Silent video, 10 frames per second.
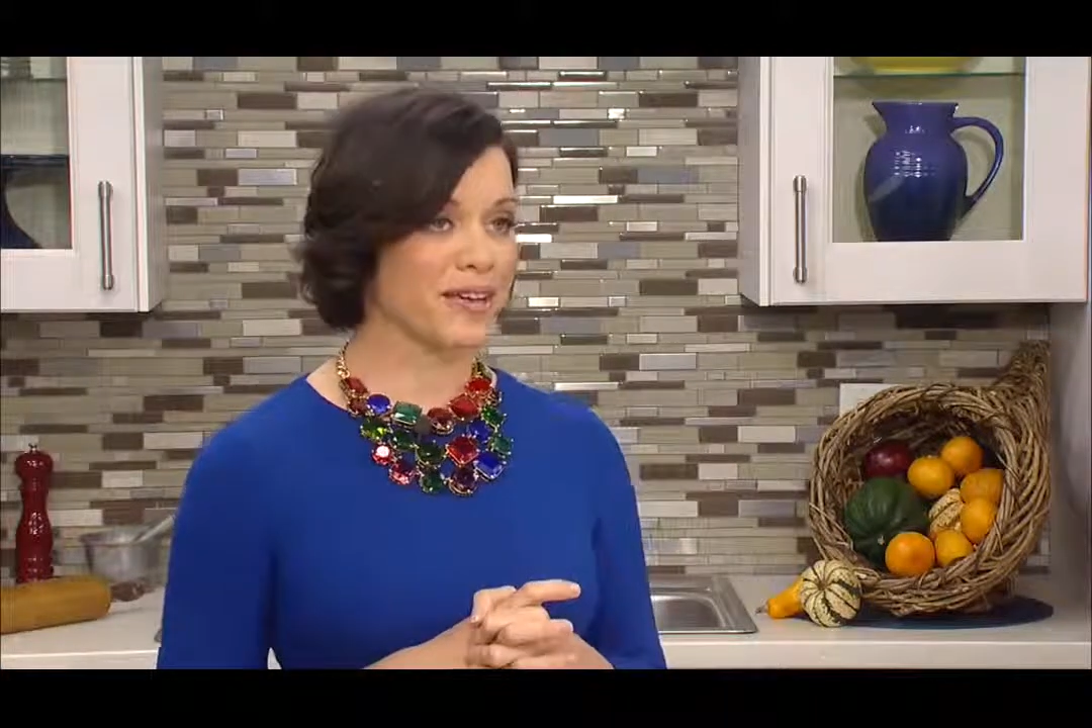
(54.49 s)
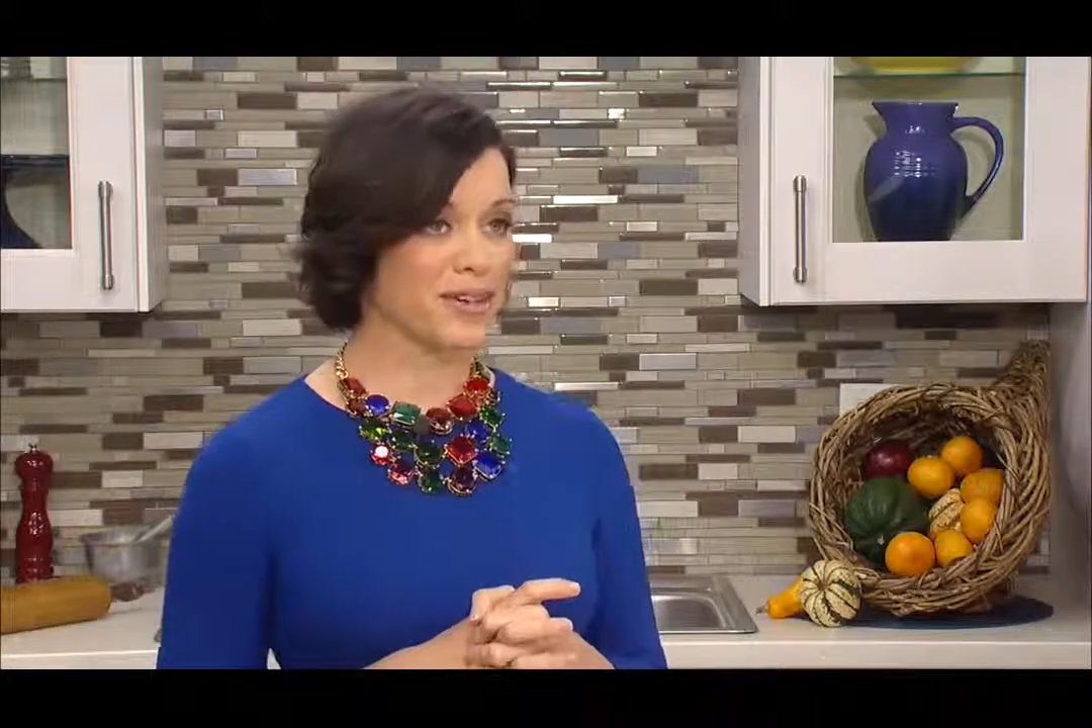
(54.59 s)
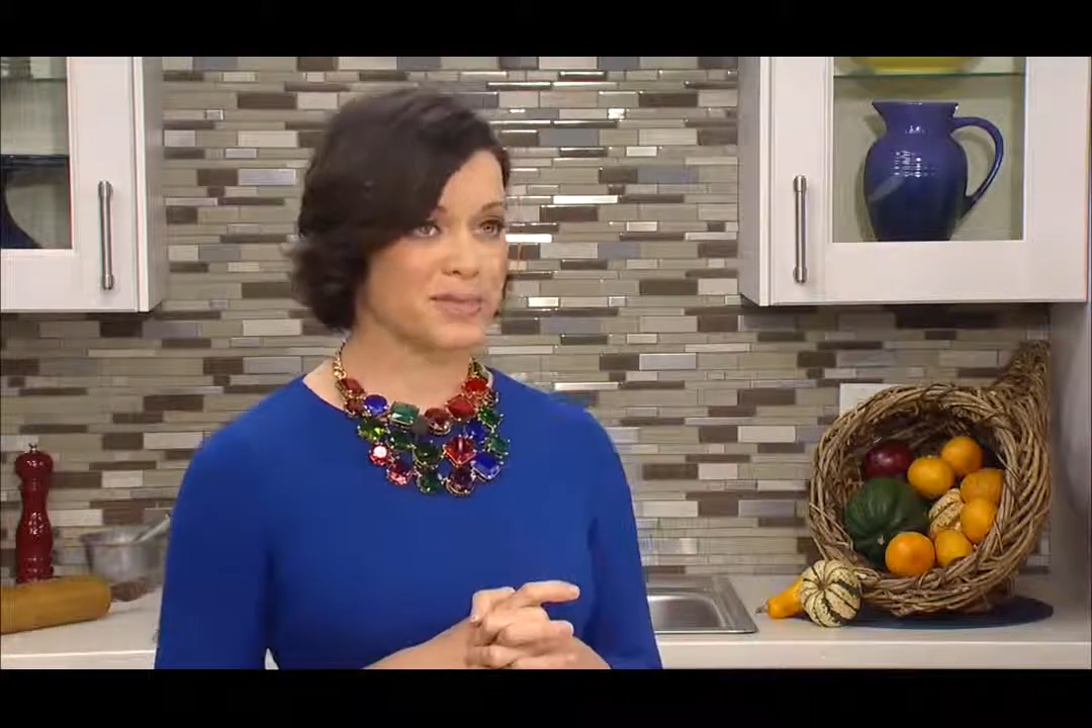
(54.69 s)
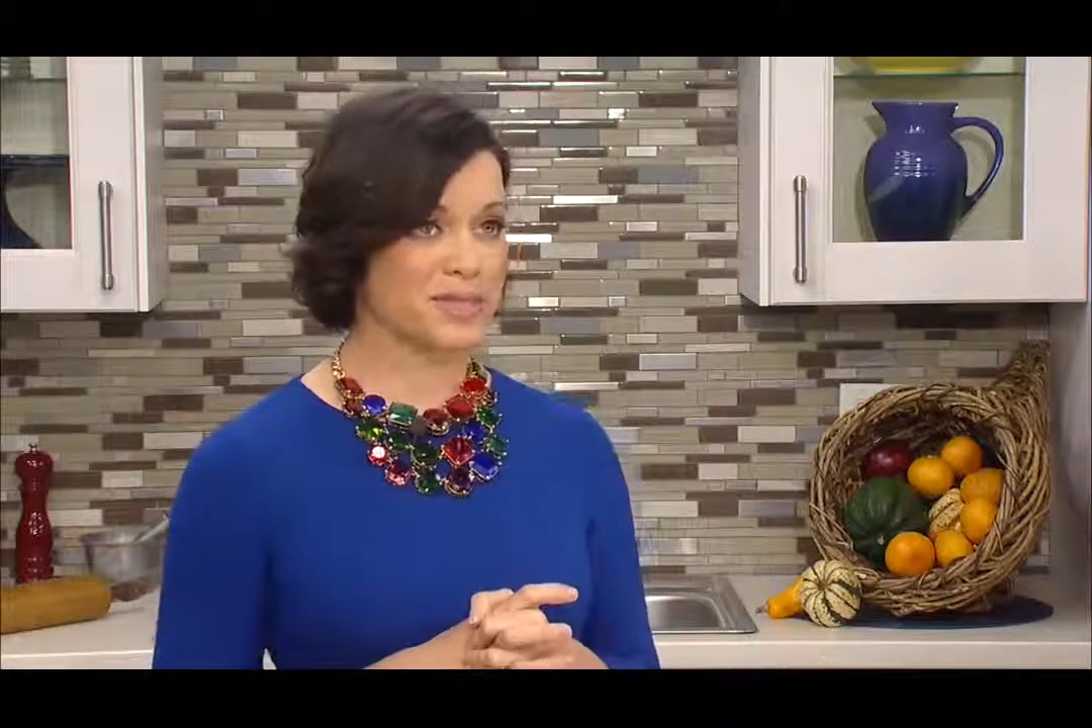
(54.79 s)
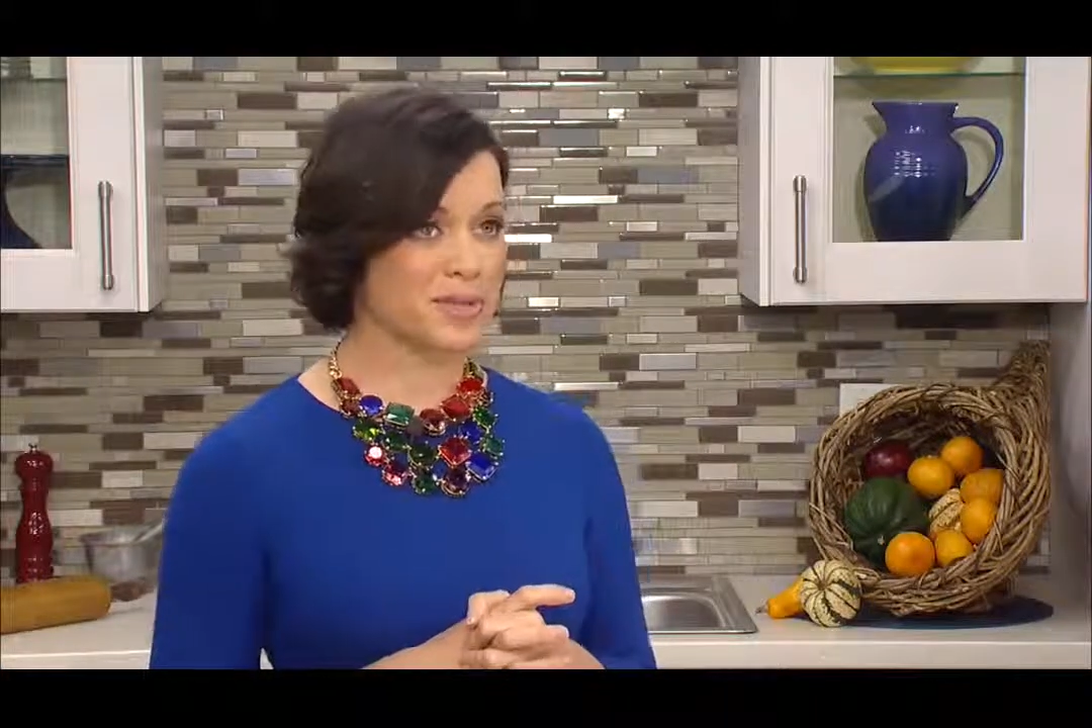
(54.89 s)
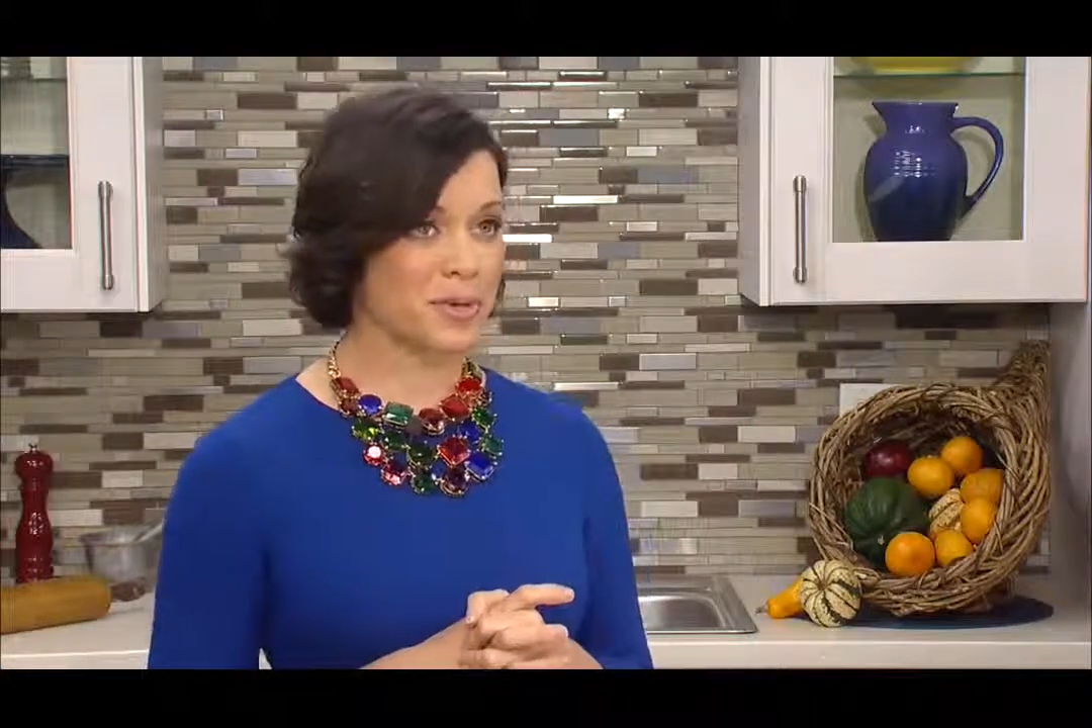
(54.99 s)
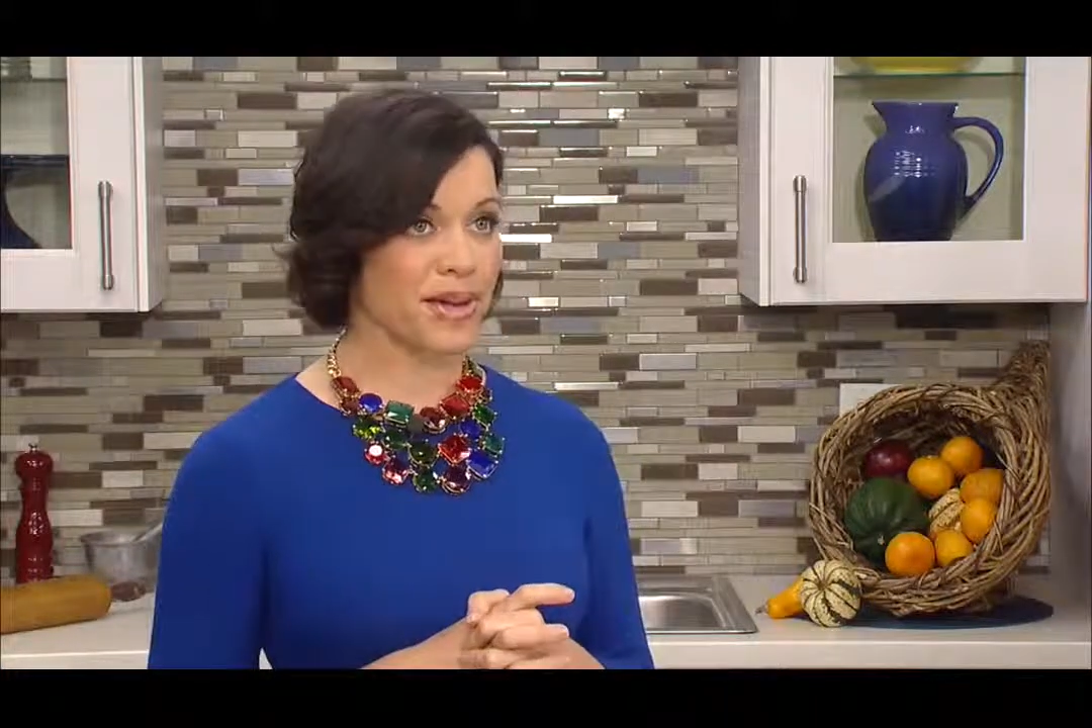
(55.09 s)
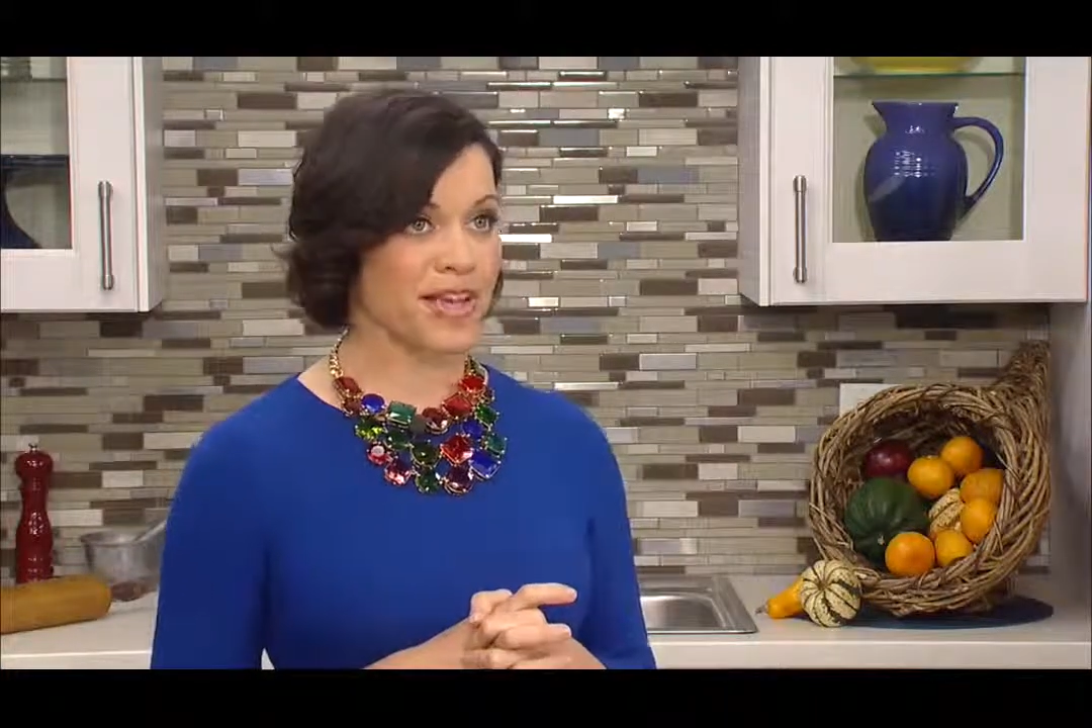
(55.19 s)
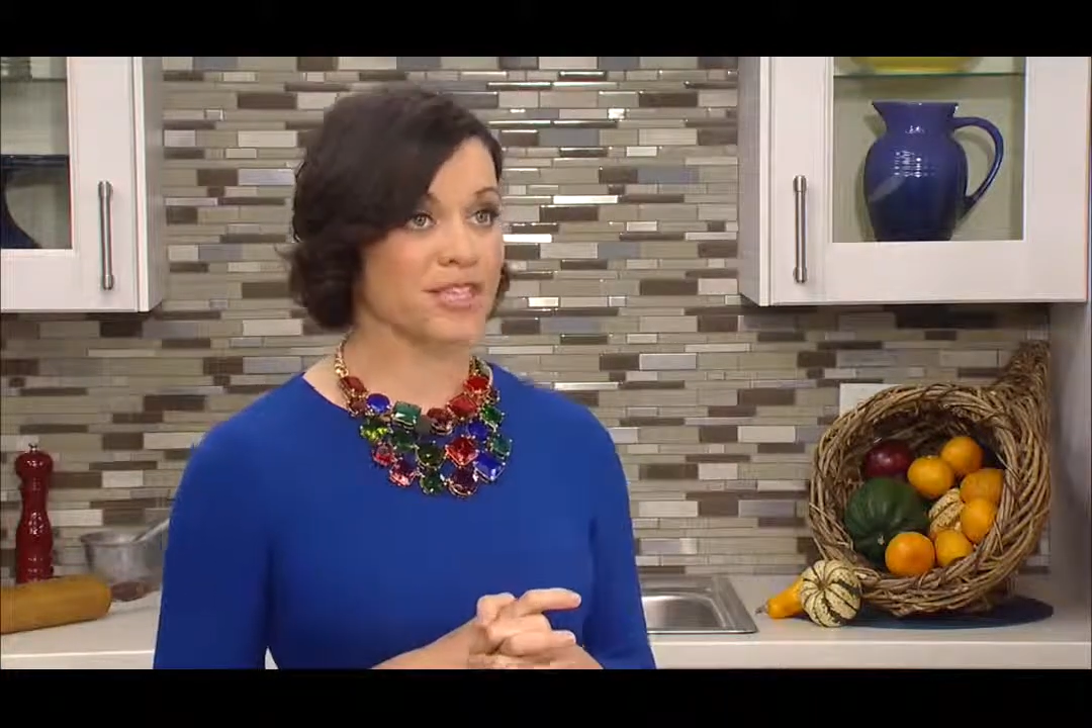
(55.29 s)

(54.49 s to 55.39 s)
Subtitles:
Christmas morning.